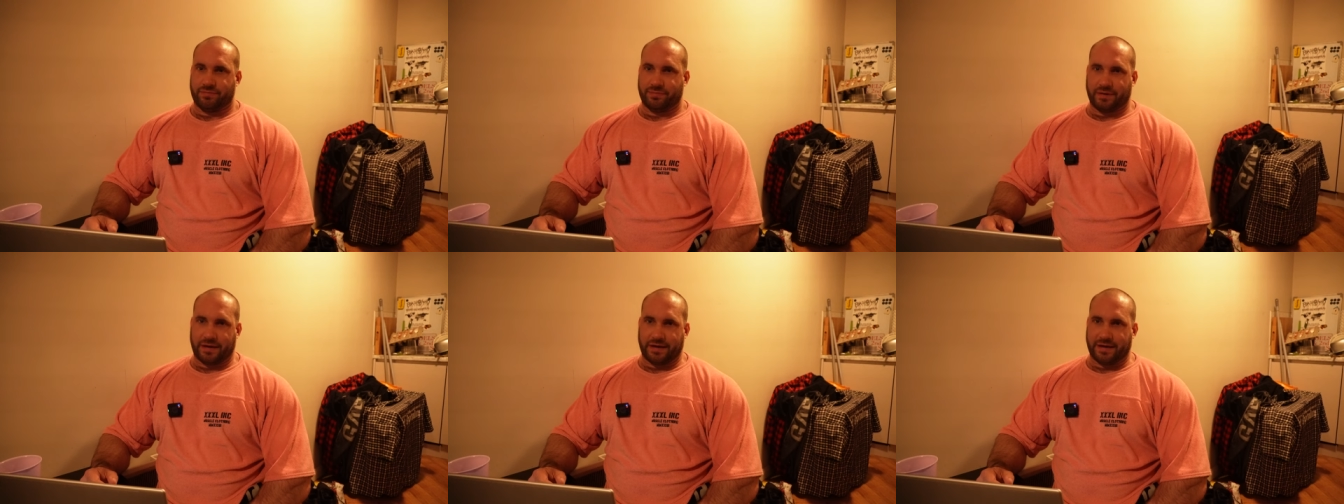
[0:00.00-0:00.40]

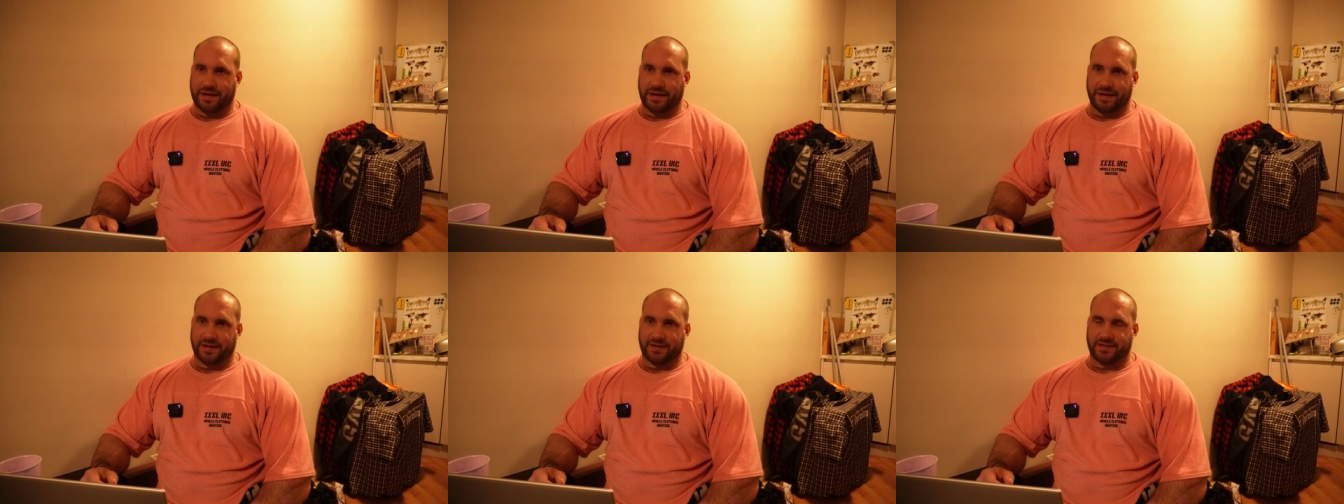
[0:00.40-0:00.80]
like
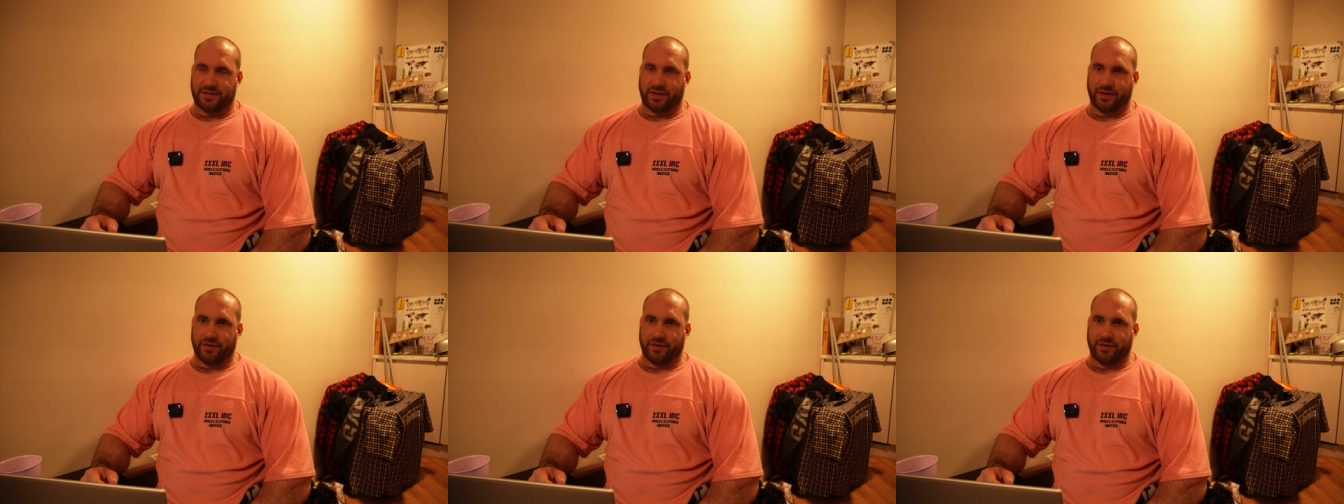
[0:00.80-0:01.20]
nearly a
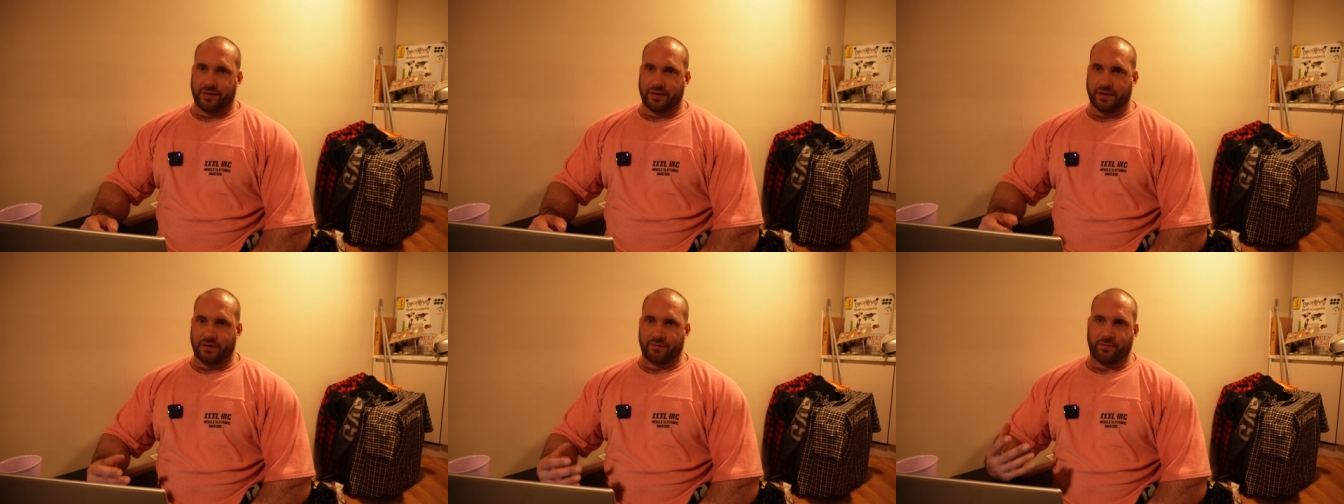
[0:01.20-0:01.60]
stone,
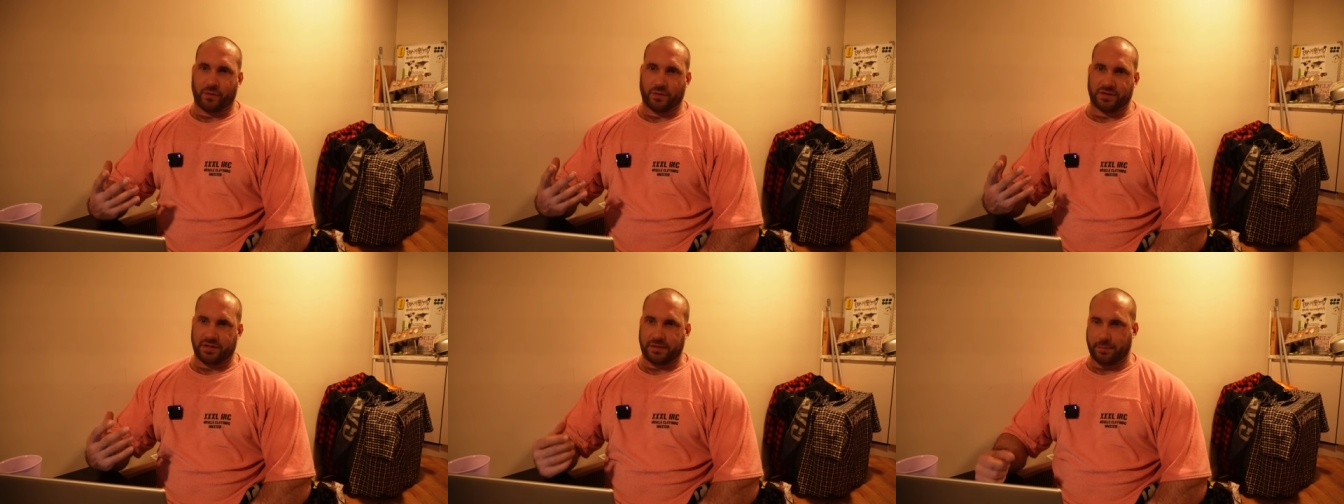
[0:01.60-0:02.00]
you know,
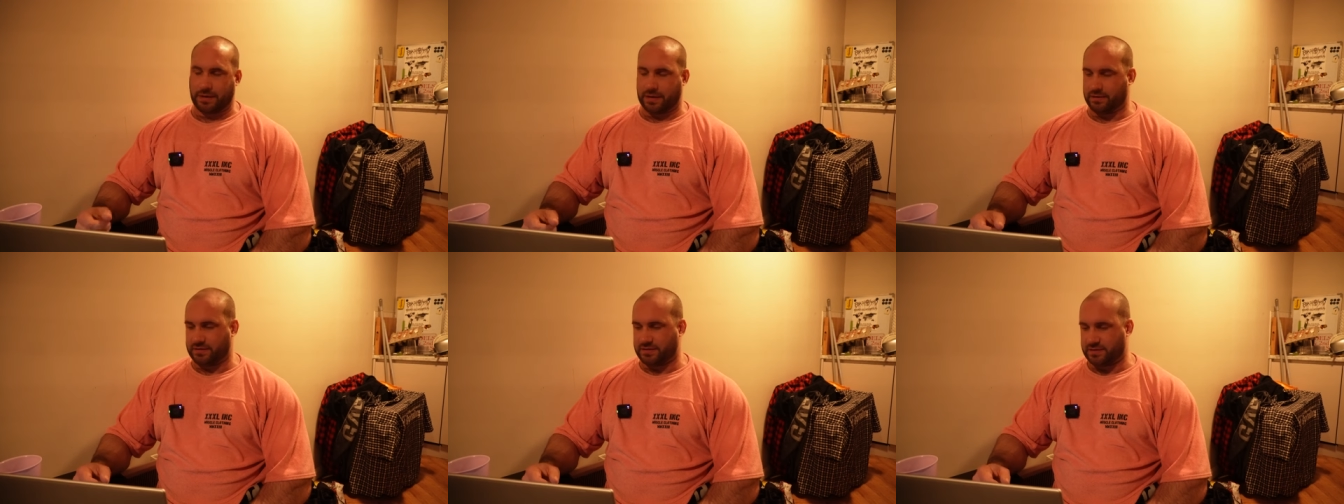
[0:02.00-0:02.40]
14
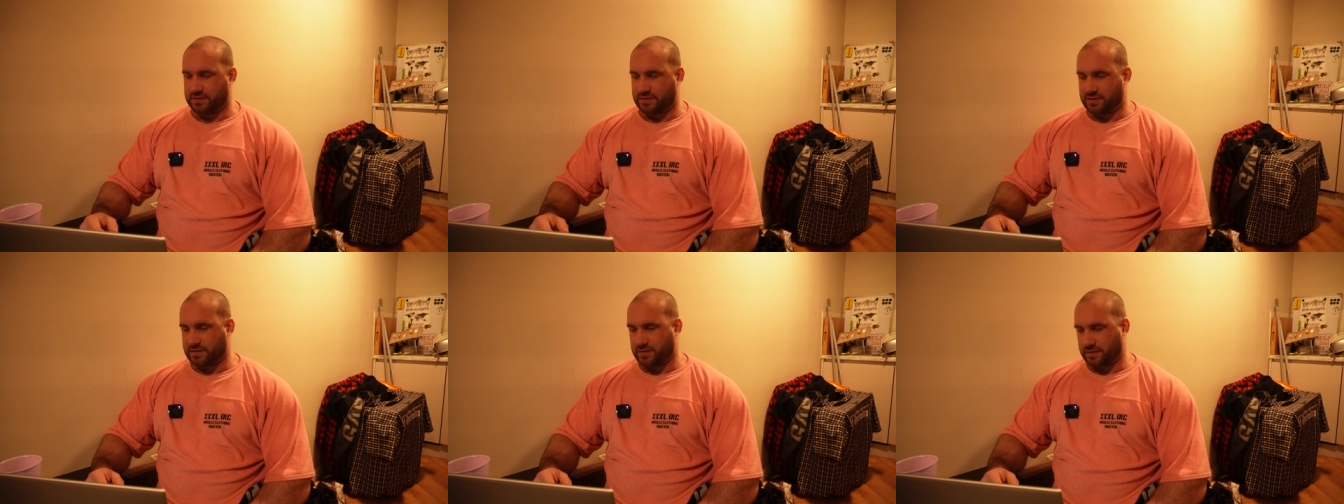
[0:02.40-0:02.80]
pounds is
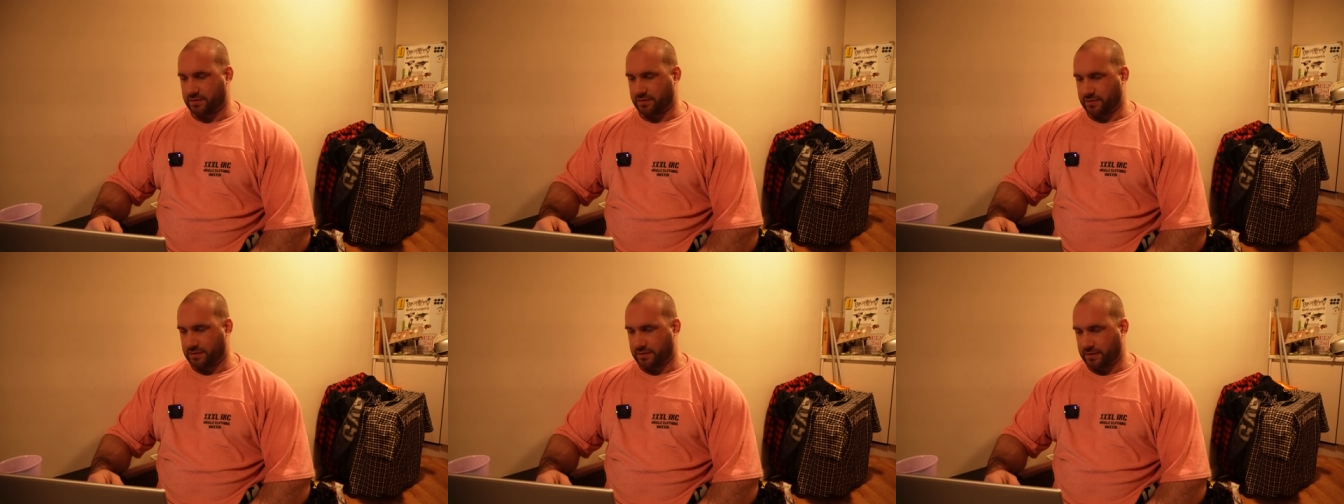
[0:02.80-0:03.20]
a stone.